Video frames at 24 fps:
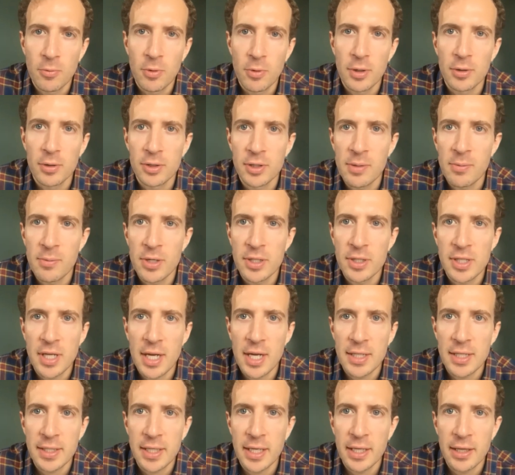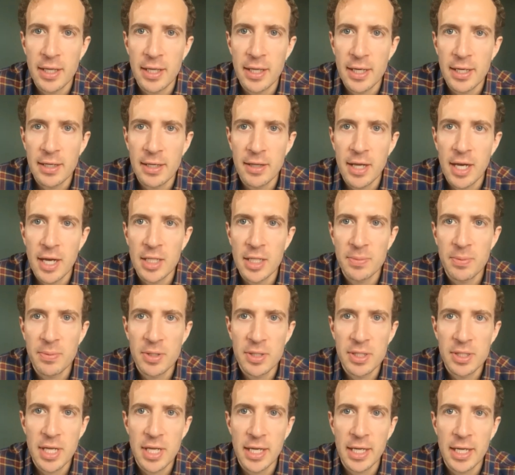someone is asking the husband's
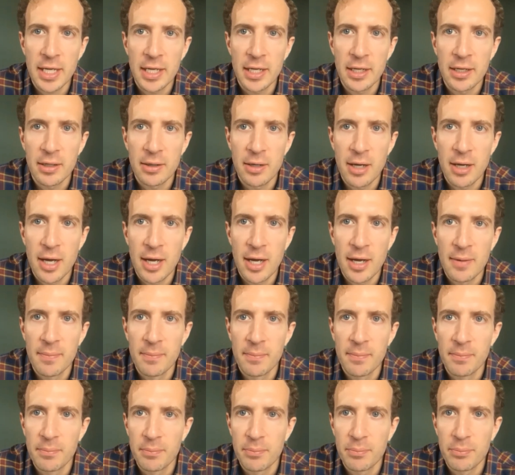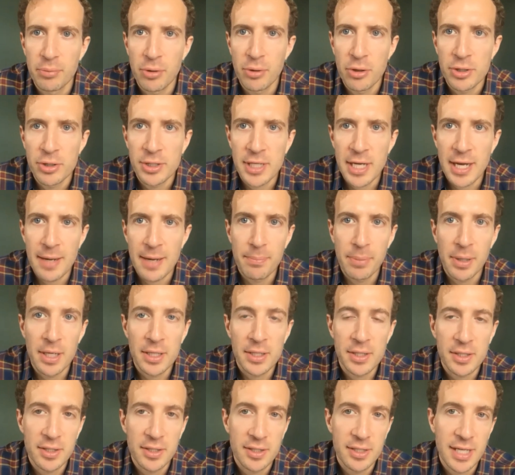taking Prostat
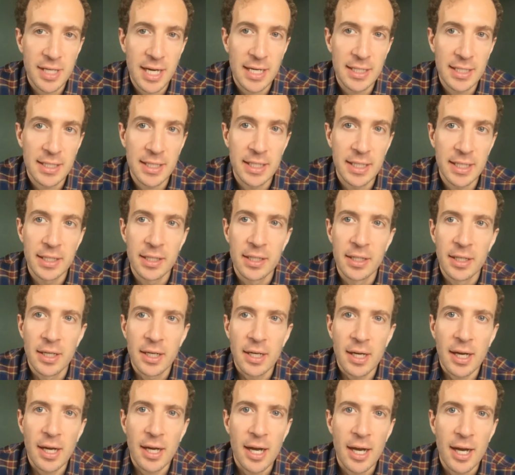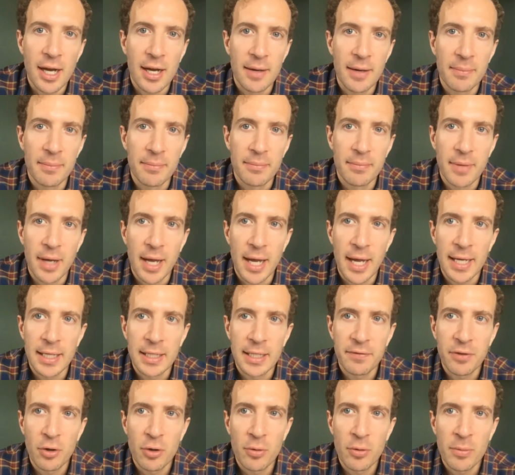plus Stanti, and if
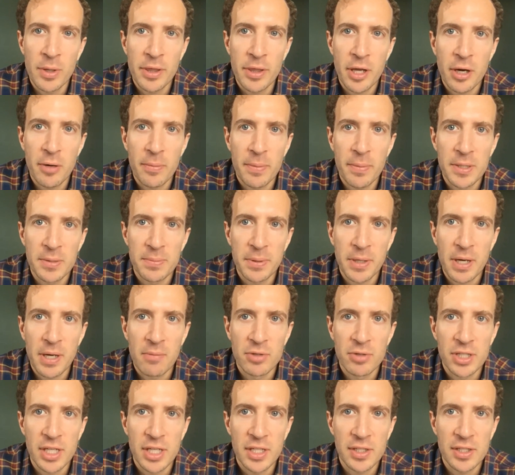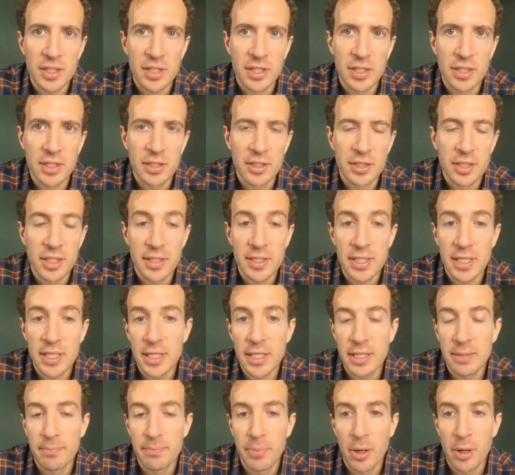the hormone therapy has become resistant, does he
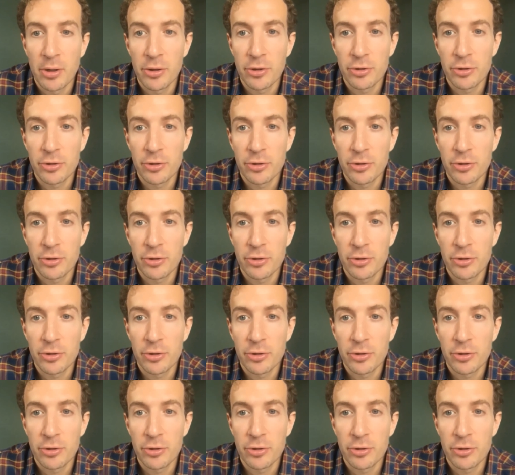need both